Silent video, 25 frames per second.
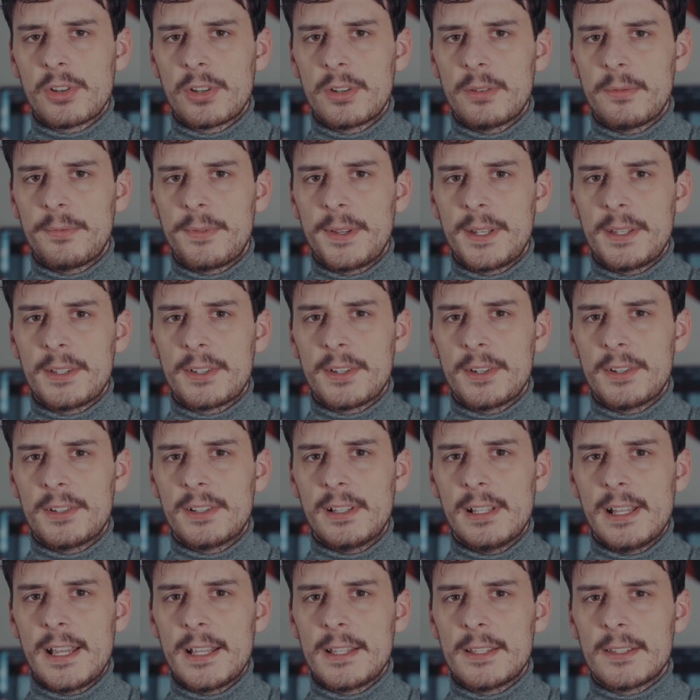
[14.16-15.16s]
on
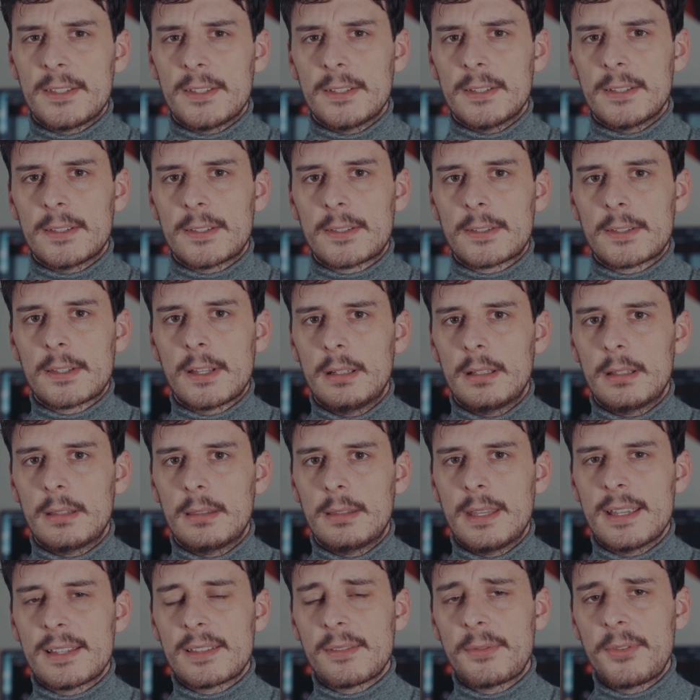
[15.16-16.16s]
vintage lenses.
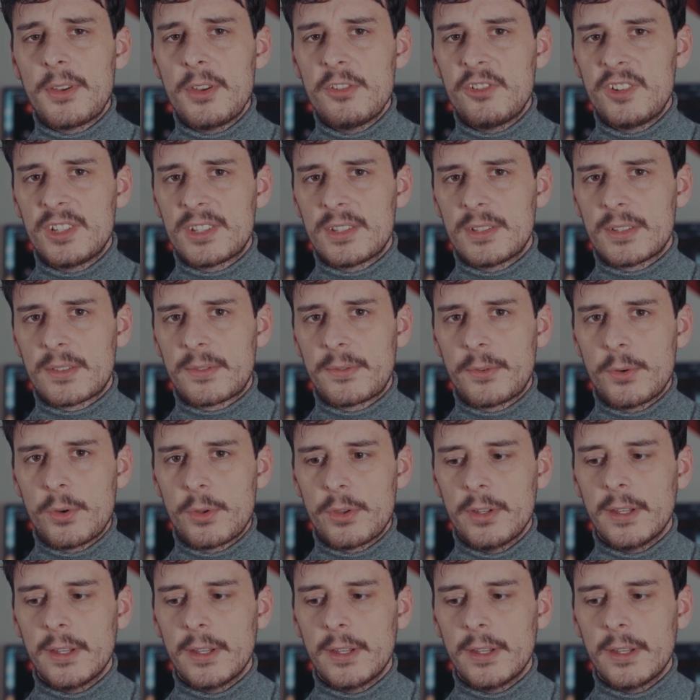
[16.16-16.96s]
There's a few reasons for